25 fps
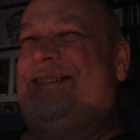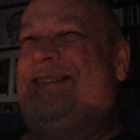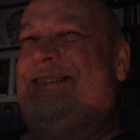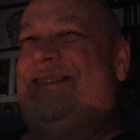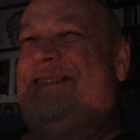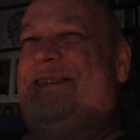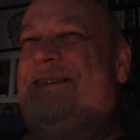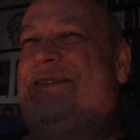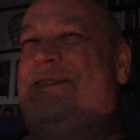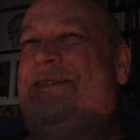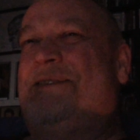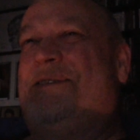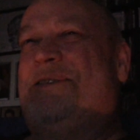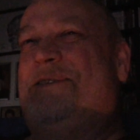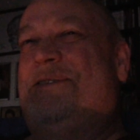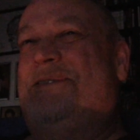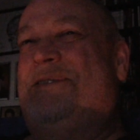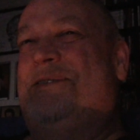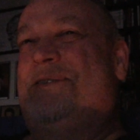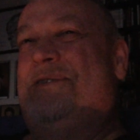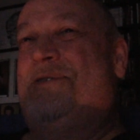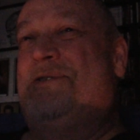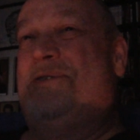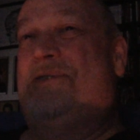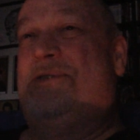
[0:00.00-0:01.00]

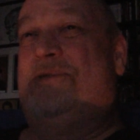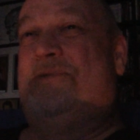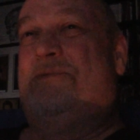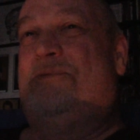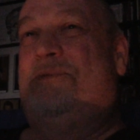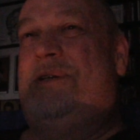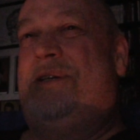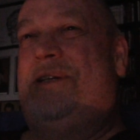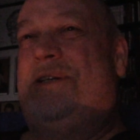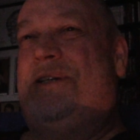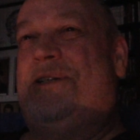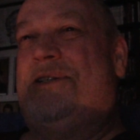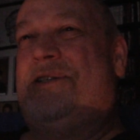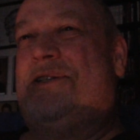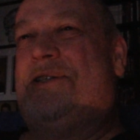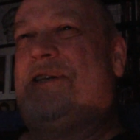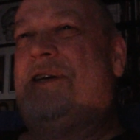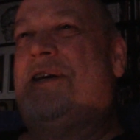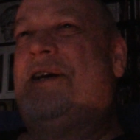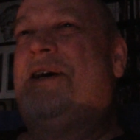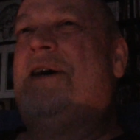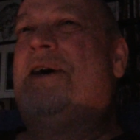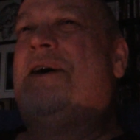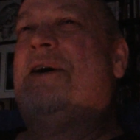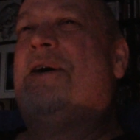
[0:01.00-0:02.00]
They're Swedish.
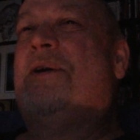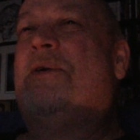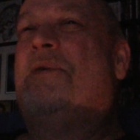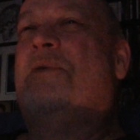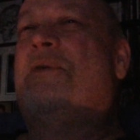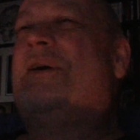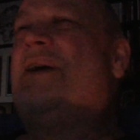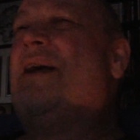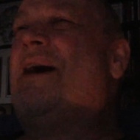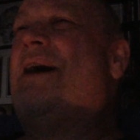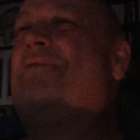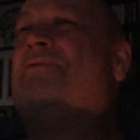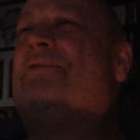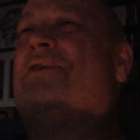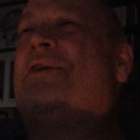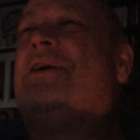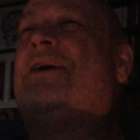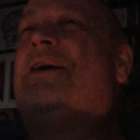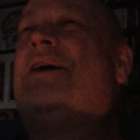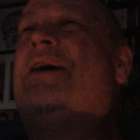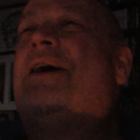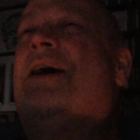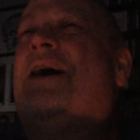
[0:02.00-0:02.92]
Whatever.